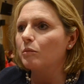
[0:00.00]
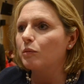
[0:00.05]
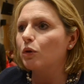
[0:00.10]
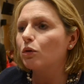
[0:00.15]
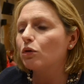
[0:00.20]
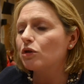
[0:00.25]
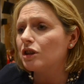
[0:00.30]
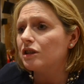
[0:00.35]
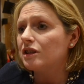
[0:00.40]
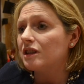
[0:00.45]

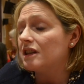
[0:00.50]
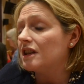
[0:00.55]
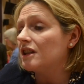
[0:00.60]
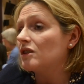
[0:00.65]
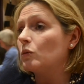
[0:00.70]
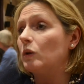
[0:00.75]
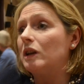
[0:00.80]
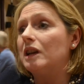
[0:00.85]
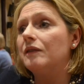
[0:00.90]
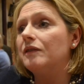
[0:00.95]
important it
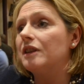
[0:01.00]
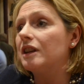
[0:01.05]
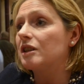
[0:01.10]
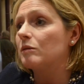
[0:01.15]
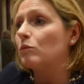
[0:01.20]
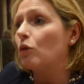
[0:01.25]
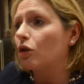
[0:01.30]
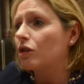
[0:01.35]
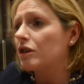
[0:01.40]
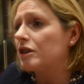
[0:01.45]
is. We live in a
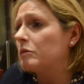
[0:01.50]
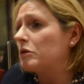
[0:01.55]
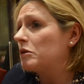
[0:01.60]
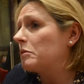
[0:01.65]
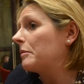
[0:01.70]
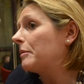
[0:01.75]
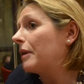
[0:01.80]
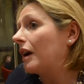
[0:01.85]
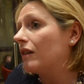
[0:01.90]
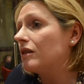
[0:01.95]
democracy. We
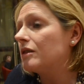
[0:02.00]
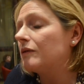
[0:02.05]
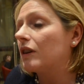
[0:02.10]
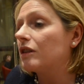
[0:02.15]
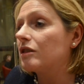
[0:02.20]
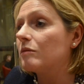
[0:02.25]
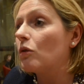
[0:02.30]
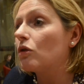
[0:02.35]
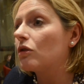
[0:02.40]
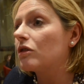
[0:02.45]
should be proud of
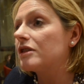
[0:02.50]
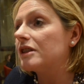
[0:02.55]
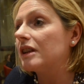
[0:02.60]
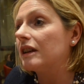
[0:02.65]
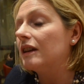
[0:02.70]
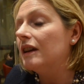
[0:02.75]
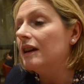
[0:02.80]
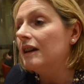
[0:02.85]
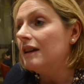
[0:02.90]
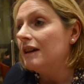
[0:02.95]
our
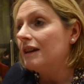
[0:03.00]
democracy,